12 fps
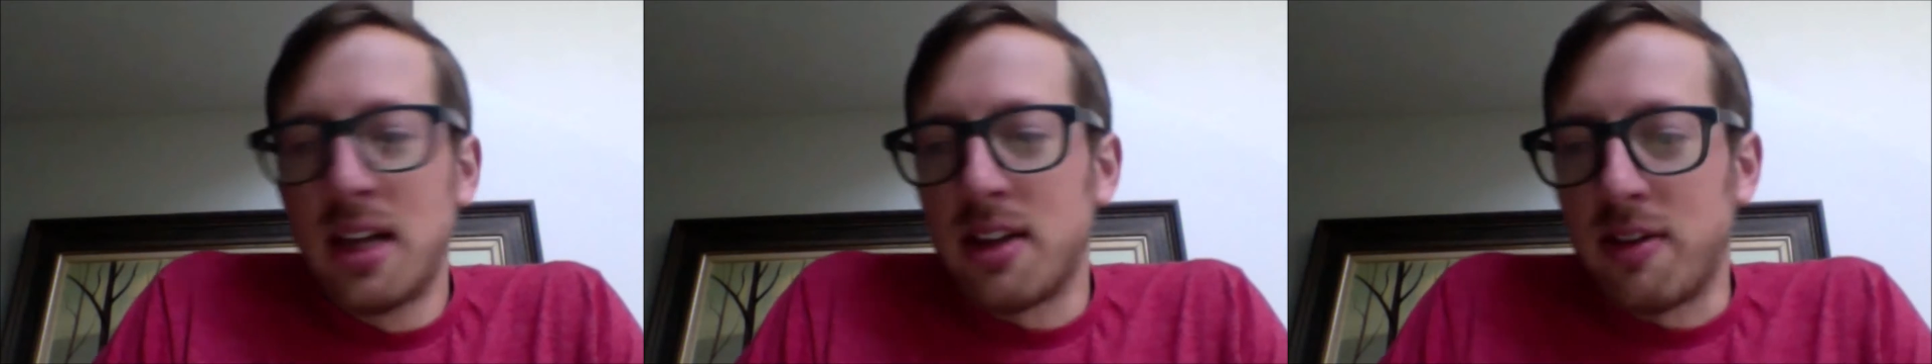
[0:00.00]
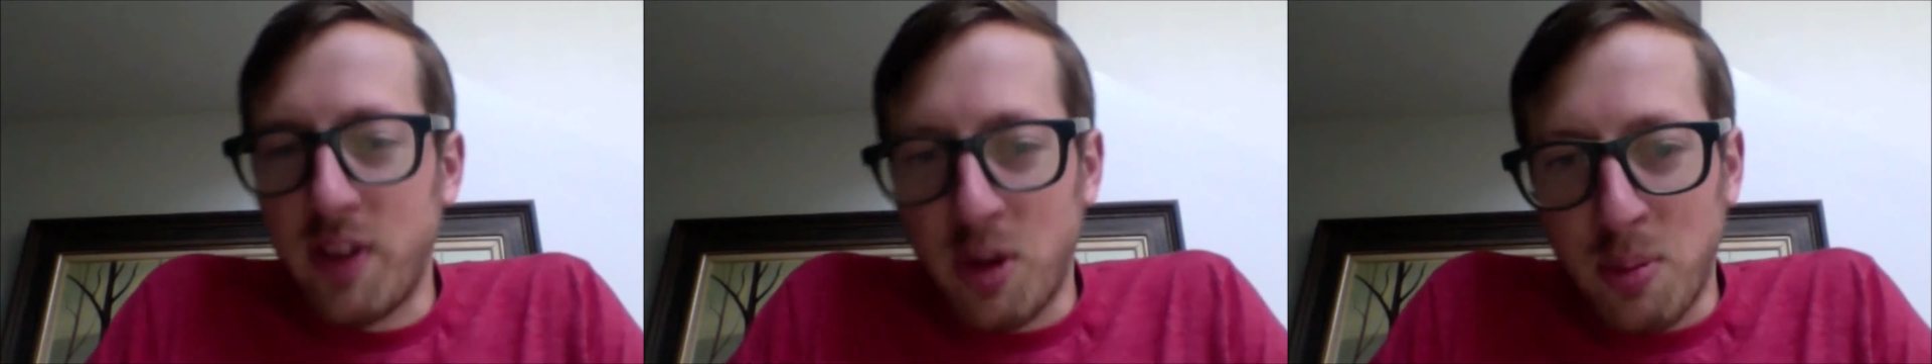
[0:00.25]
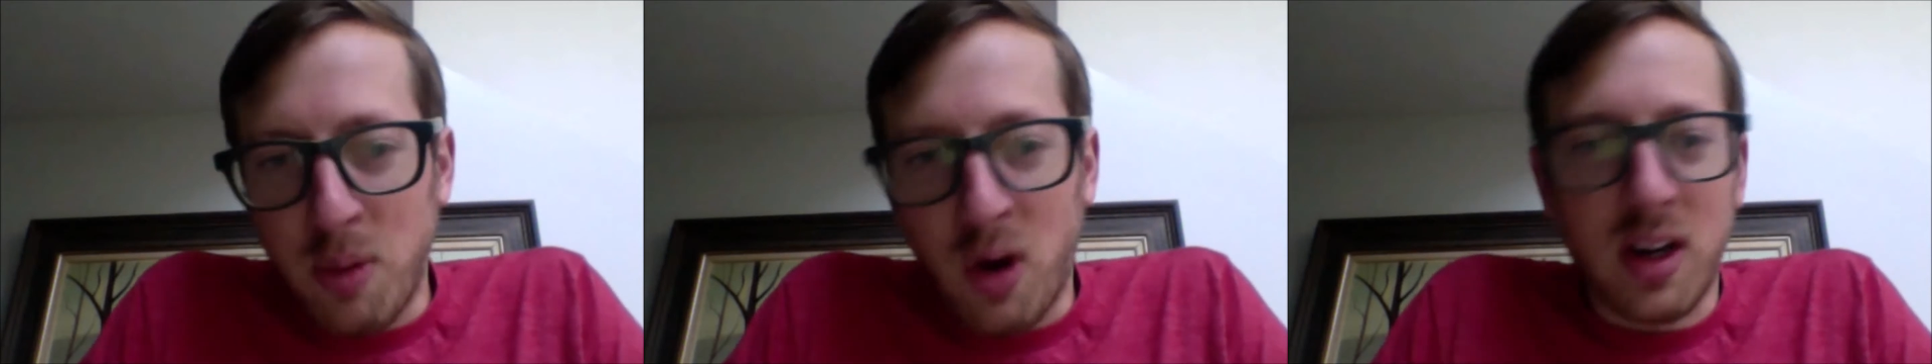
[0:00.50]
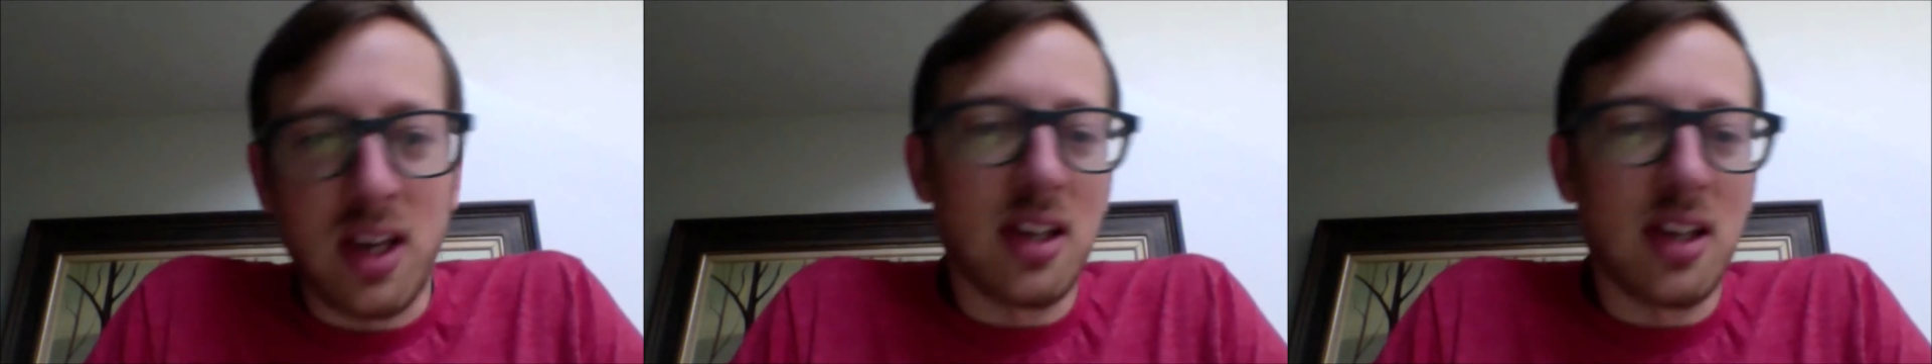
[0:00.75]
the film
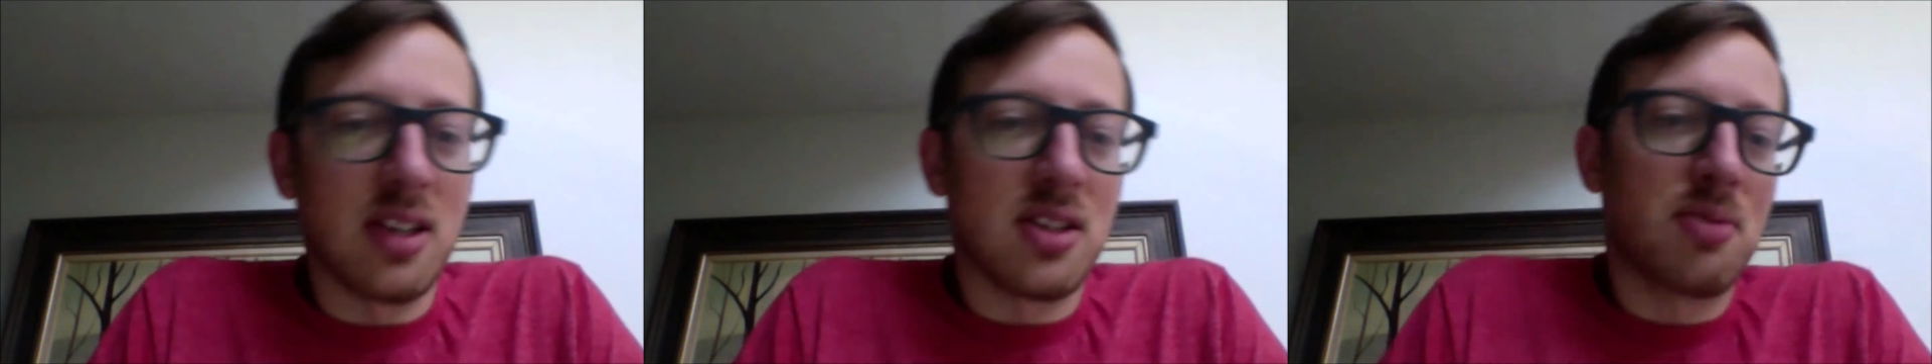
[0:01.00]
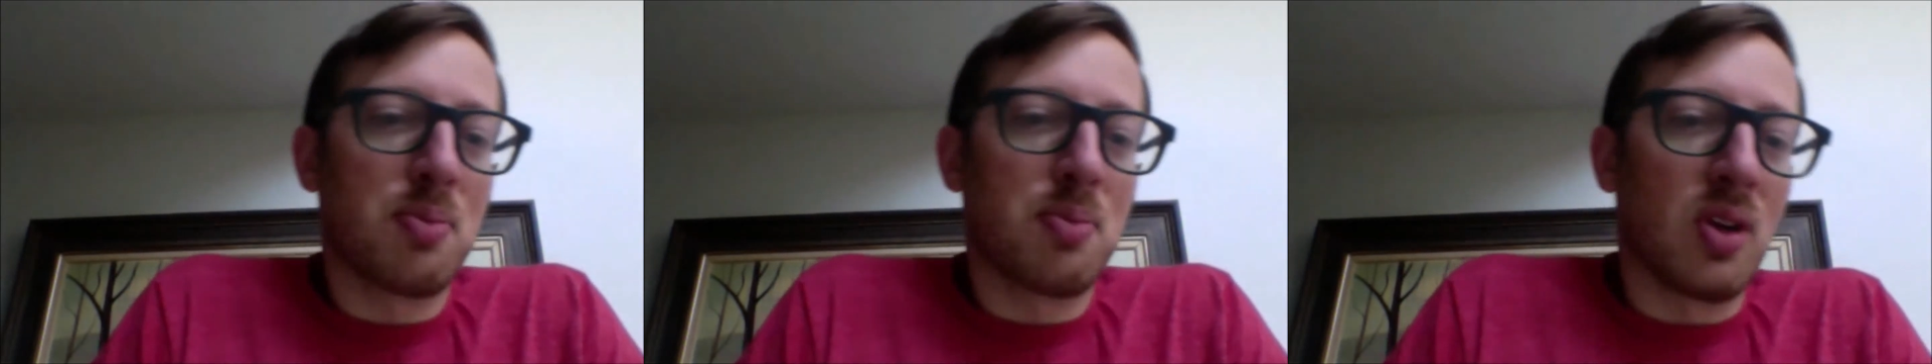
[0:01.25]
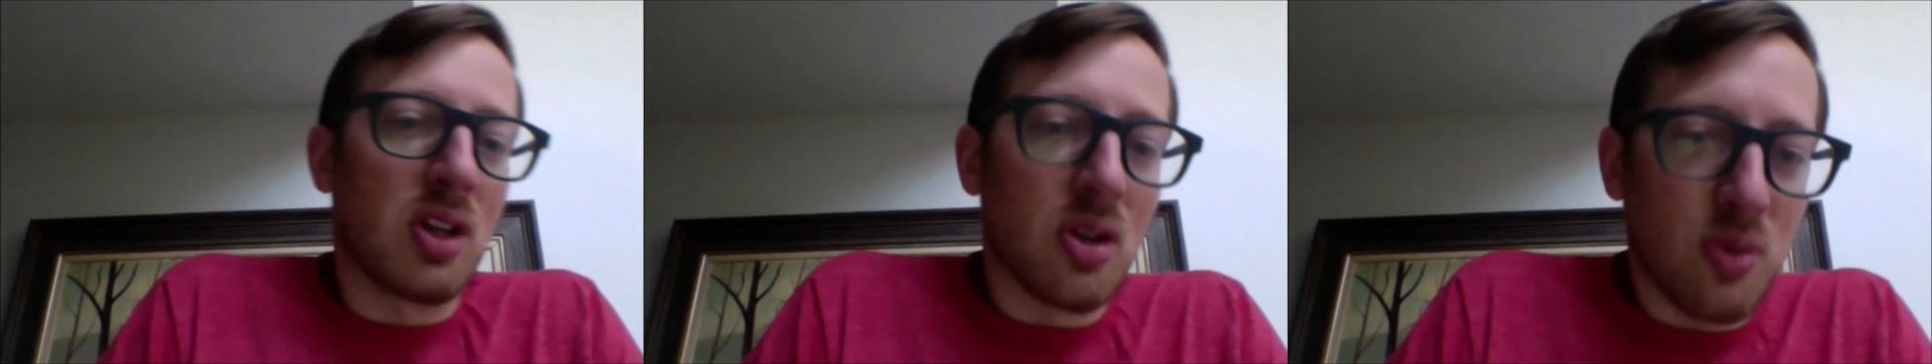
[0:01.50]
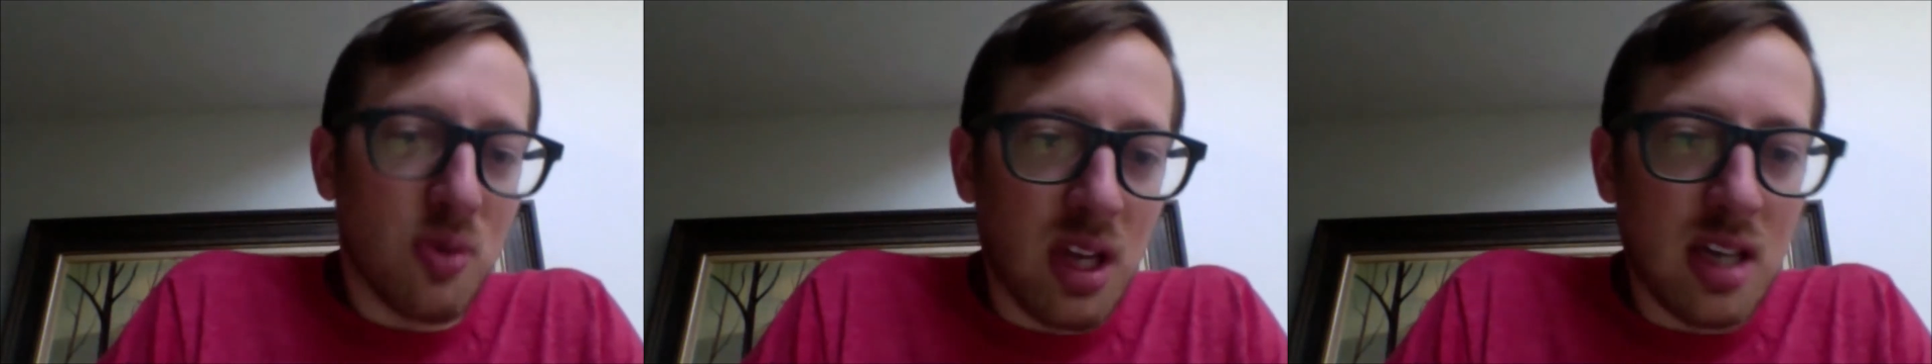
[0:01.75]
markets, building
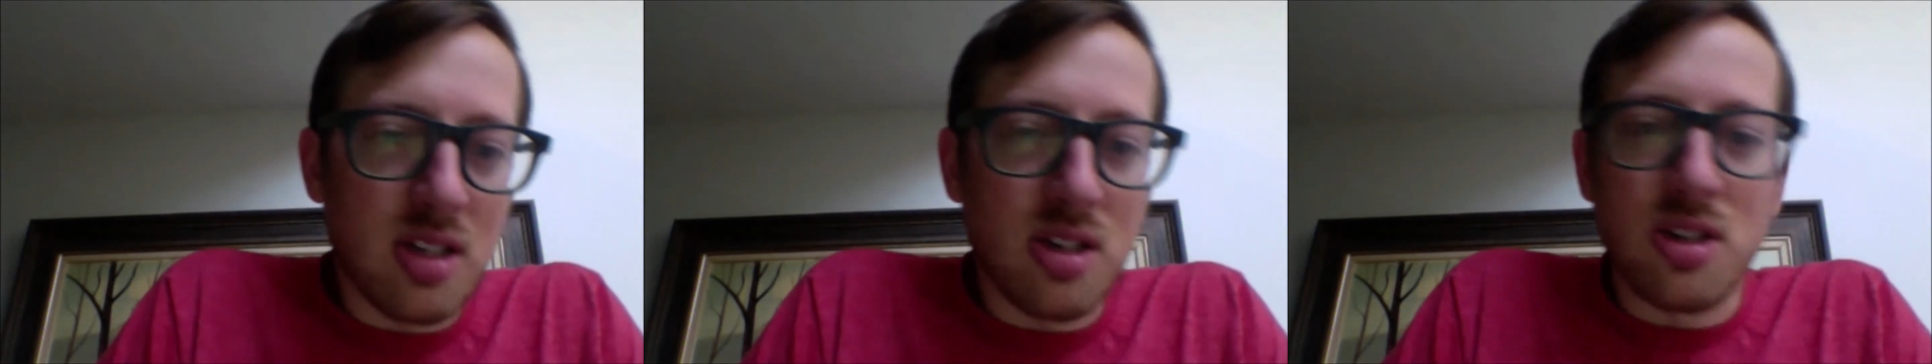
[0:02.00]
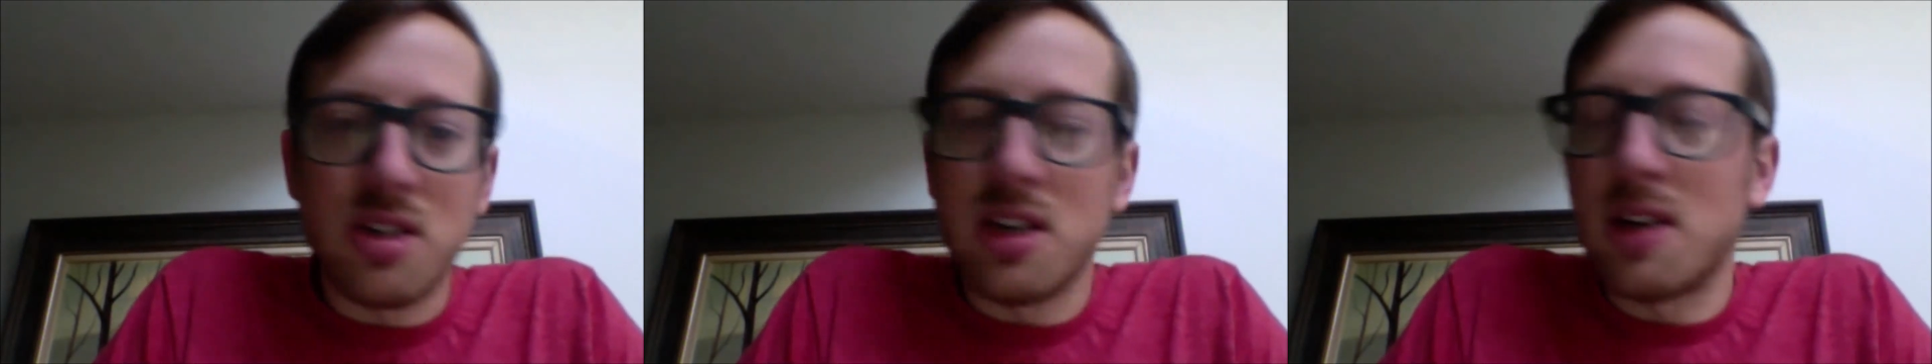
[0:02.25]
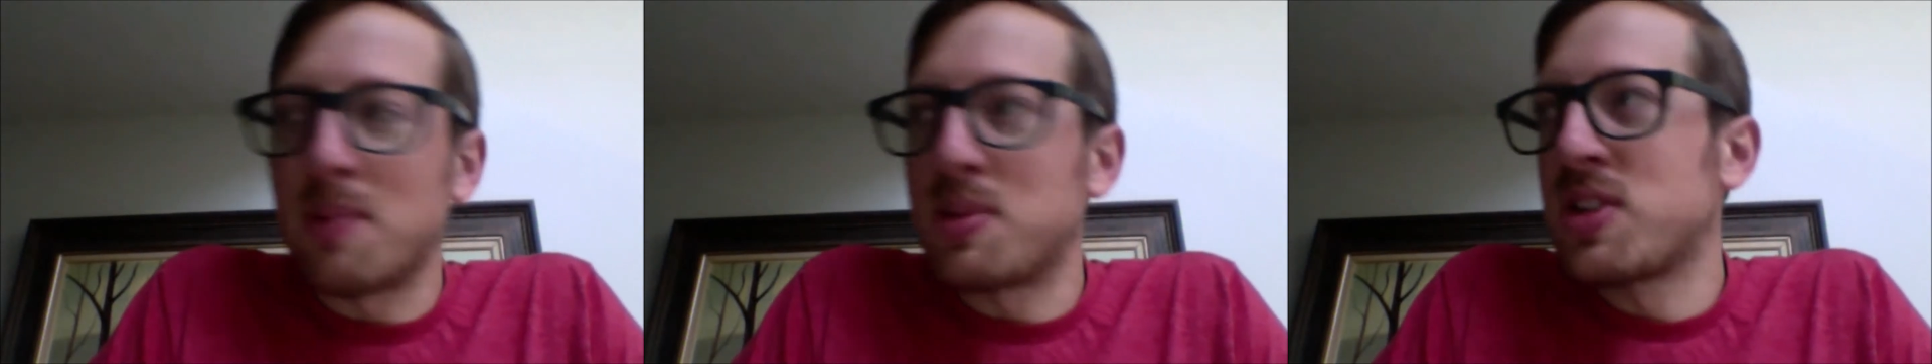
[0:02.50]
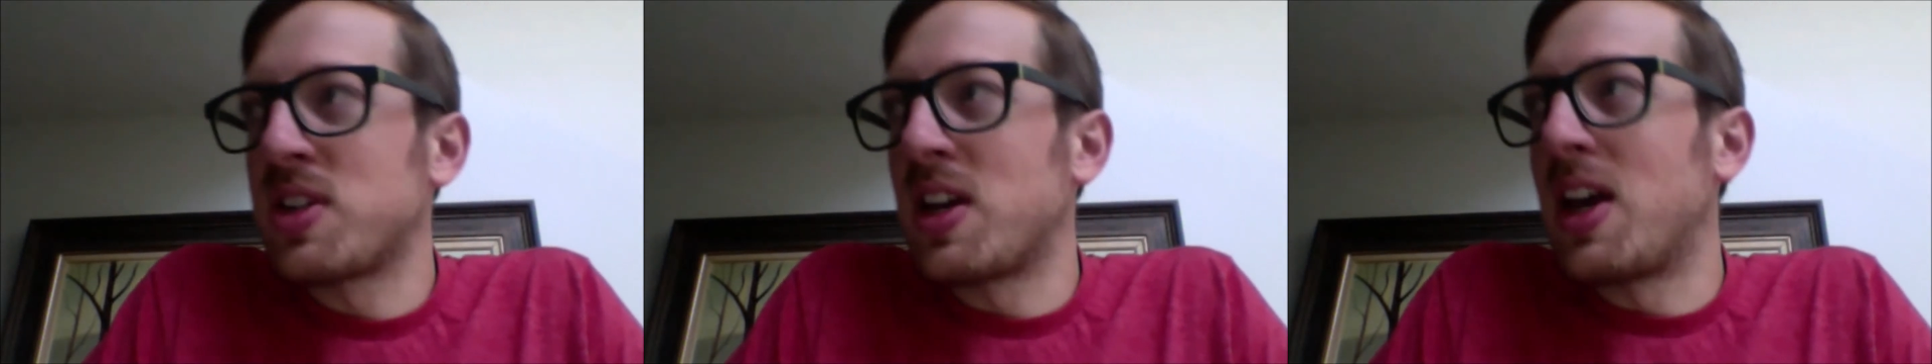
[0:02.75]
those relationships.